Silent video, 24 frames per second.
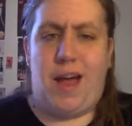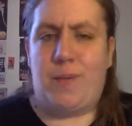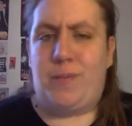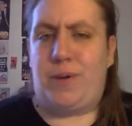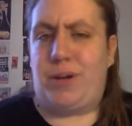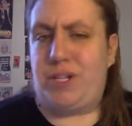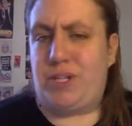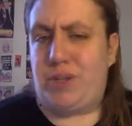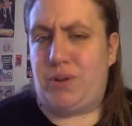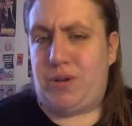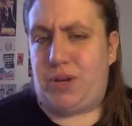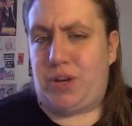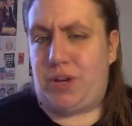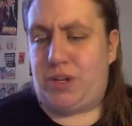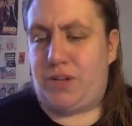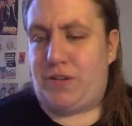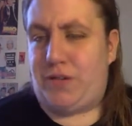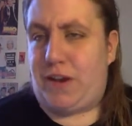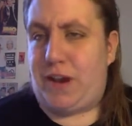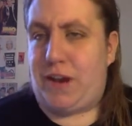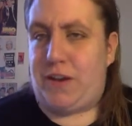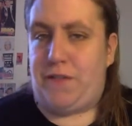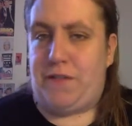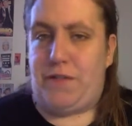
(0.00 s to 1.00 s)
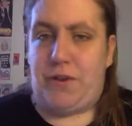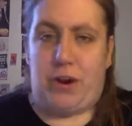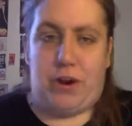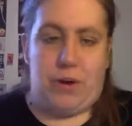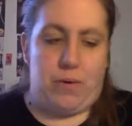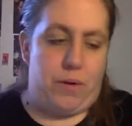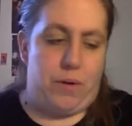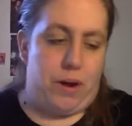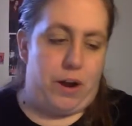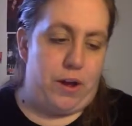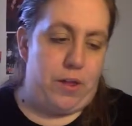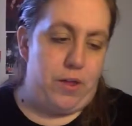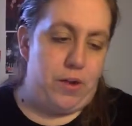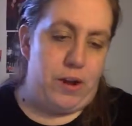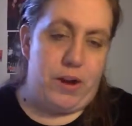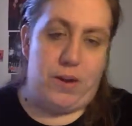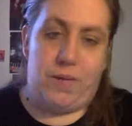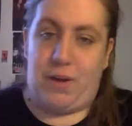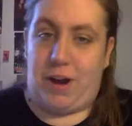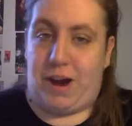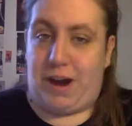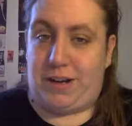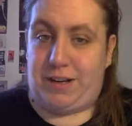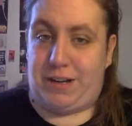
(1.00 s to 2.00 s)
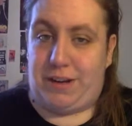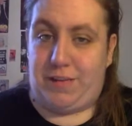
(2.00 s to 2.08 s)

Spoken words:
I'm also a huge fan of 30 Rock. 30 Rock